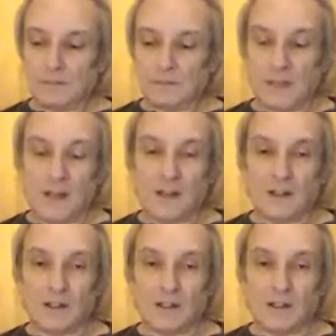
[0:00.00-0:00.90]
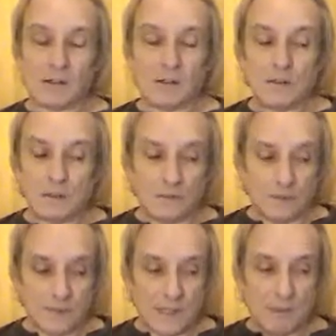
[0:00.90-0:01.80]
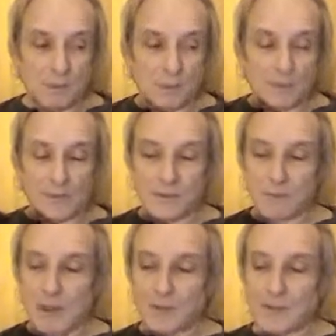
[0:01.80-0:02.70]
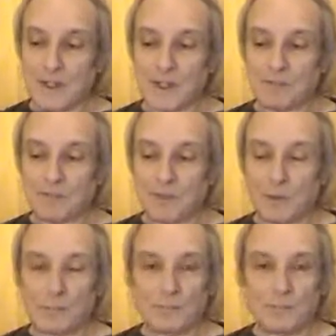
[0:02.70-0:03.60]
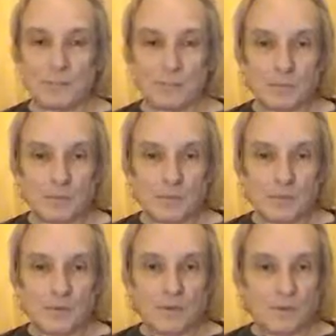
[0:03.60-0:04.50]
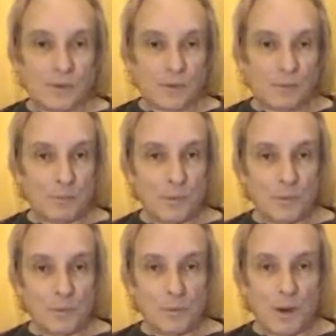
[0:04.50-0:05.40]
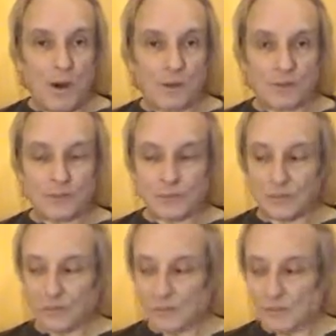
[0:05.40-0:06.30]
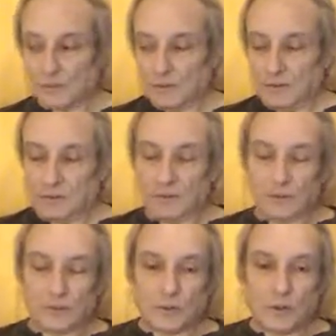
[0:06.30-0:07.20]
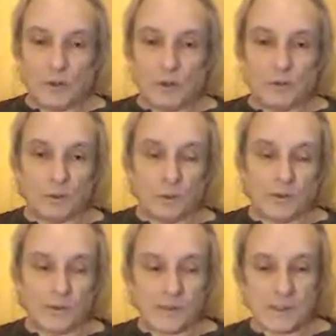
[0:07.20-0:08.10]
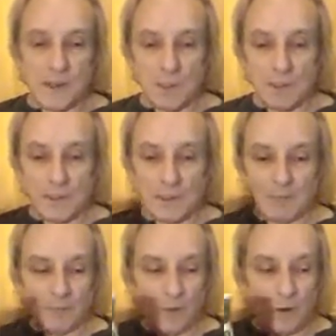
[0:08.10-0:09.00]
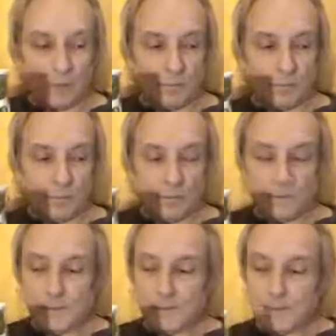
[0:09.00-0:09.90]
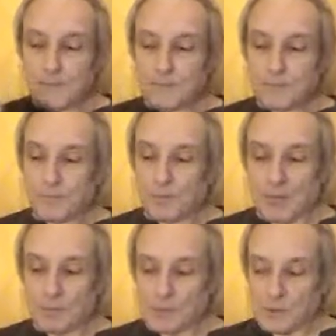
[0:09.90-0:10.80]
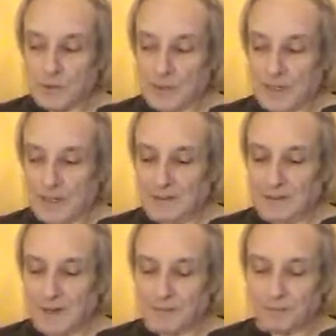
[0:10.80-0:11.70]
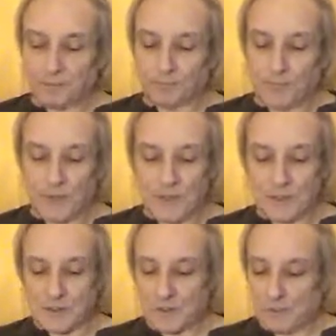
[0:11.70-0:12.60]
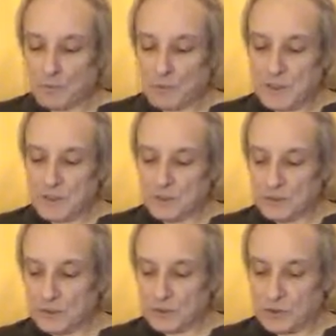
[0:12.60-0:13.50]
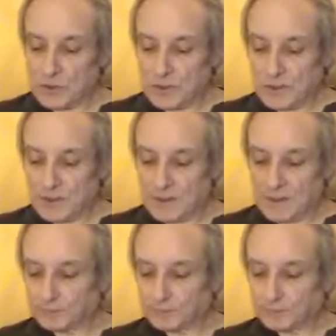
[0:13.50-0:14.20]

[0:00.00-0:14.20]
telling us, for example, where this mouse came from, its component parts, and so on, or where this cup came from and how it's going to end up. These are the stories.